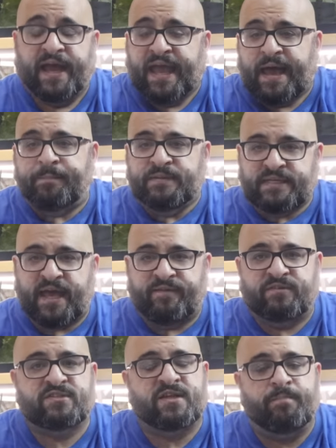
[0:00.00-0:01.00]
I happen to
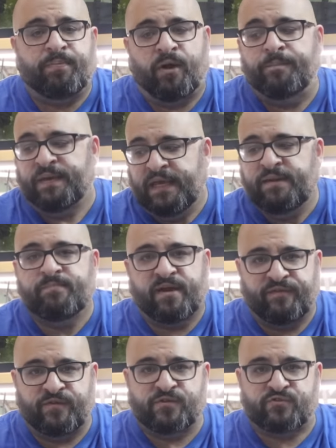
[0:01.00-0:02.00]
have a sump pump in
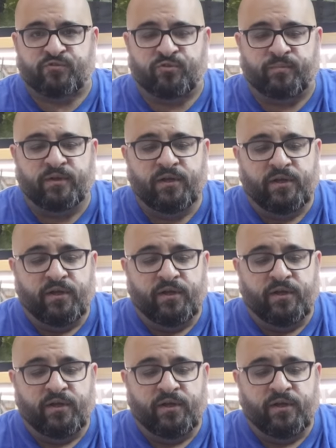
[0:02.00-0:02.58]
my fish room